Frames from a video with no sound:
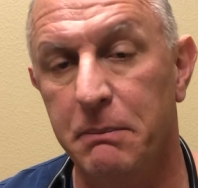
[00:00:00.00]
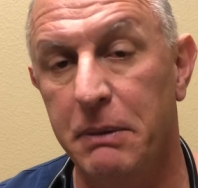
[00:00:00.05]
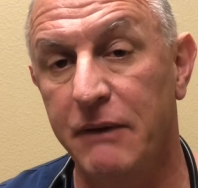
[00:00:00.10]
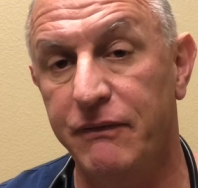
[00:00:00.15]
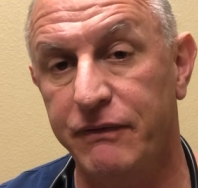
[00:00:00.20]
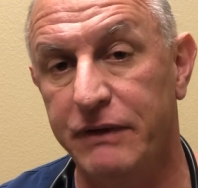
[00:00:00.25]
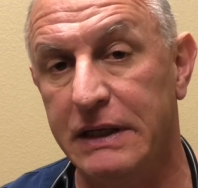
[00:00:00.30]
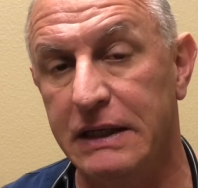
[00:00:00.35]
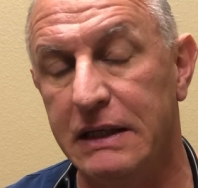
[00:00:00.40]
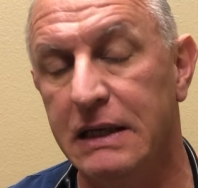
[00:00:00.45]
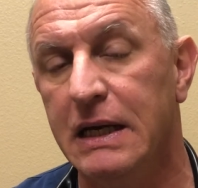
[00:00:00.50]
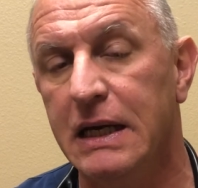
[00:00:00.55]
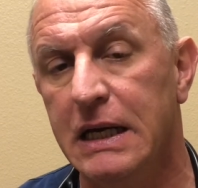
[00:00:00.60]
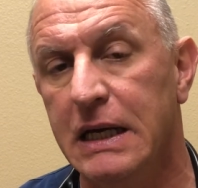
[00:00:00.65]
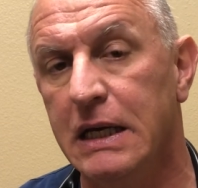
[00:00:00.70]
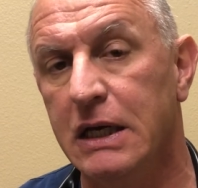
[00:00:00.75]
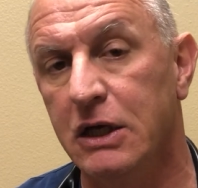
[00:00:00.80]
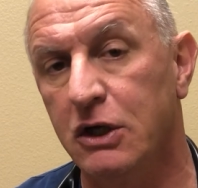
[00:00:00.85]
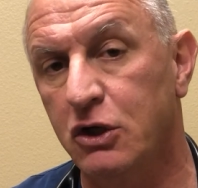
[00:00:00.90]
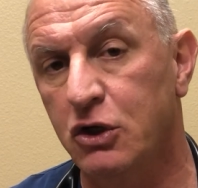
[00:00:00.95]
But the
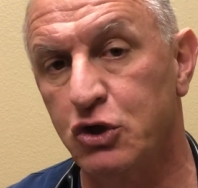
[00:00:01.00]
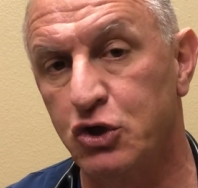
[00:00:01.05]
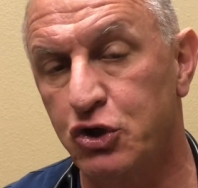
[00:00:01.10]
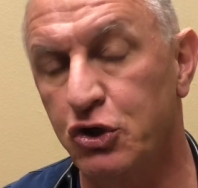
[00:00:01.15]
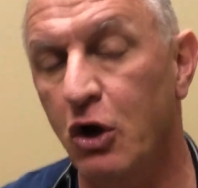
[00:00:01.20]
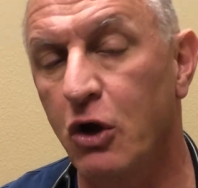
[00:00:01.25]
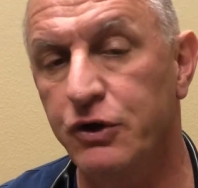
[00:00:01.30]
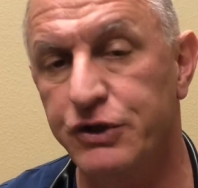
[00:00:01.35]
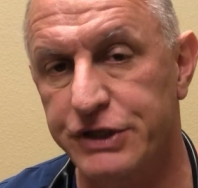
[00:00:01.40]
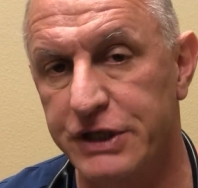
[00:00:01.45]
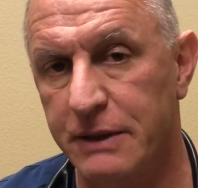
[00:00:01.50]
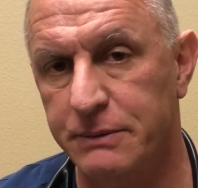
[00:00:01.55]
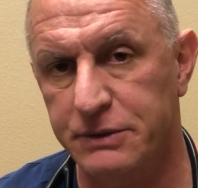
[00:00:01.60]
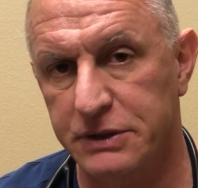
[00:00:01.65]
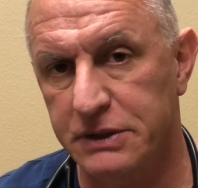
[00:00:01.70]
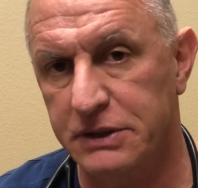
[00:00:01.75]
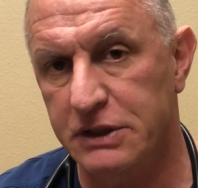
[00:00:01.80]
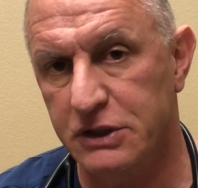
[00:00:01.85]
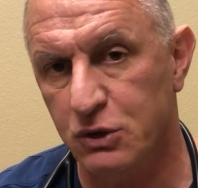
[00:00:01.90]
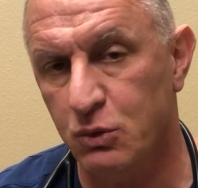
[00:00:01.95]
controlled
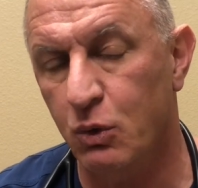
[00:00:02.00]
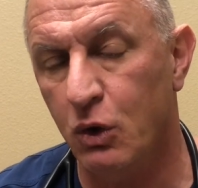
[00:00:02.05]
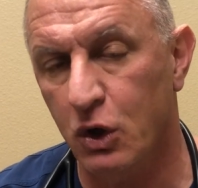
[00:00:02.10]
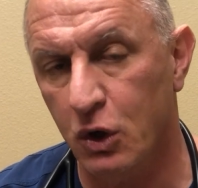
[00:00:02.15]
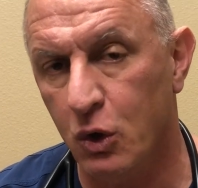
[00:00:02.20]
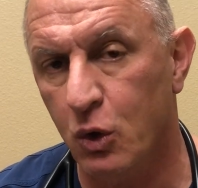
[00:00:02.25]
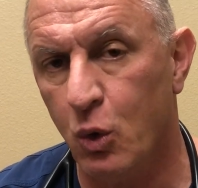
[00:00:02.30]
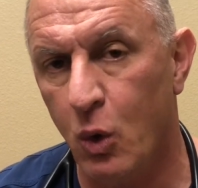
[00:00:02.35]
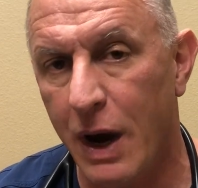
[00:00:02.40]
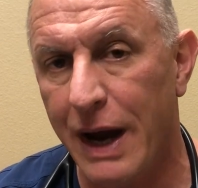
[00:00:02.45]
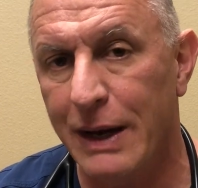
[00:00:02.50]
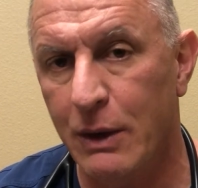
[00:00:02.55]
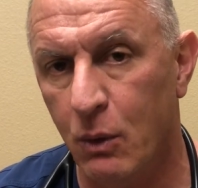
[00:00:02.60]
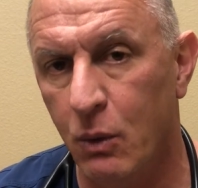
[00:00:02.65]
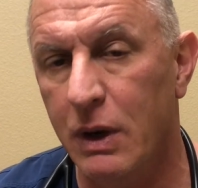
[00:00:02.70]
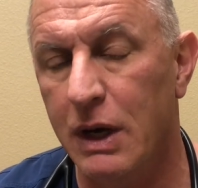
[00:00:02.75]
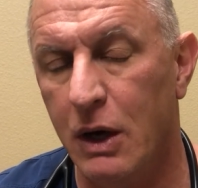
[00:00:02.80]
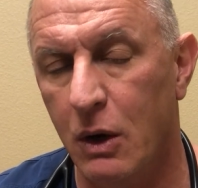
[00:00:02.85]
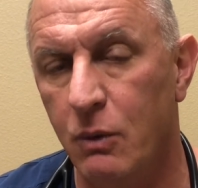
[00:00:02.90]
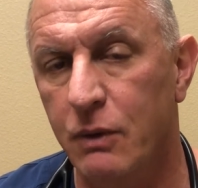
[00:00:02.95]
substances work quite
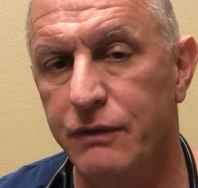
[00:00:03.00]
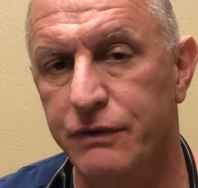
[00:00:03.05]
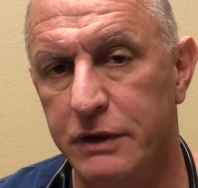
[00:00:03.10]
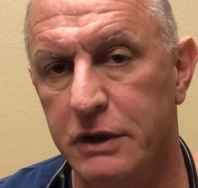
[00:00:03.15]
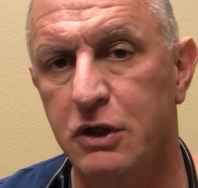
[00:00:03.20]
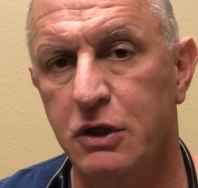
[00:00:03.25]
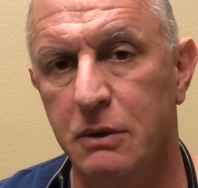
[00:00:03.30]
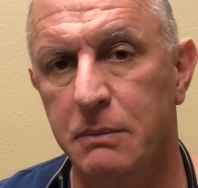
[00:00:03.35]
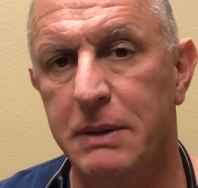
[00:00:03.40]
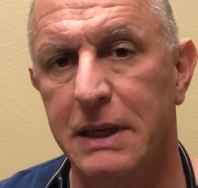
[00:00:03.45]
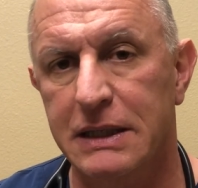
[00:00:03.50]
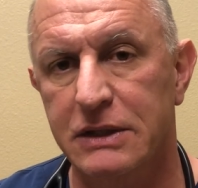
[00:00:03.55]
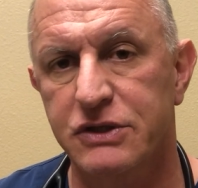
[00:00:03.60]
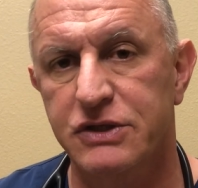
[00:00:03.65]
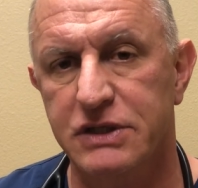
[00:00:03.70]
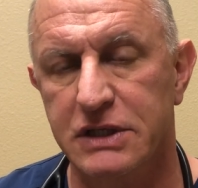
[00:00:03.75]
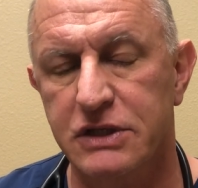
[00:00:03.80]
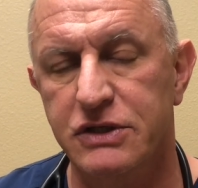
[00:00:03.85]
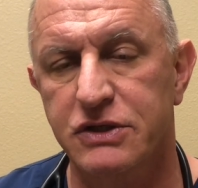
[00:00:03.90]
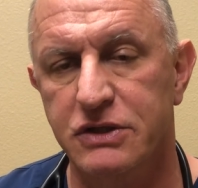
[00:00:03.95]
well with the Cubex
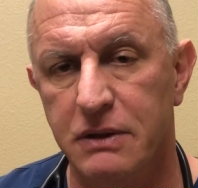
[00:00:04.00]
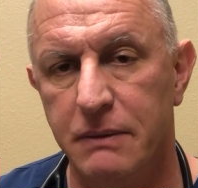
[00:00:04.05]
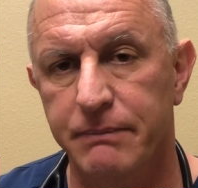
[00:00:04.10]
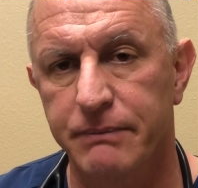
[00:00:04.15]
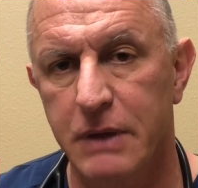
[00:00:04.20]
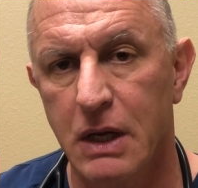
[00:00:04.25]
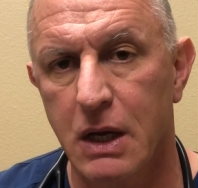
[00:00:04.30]
system.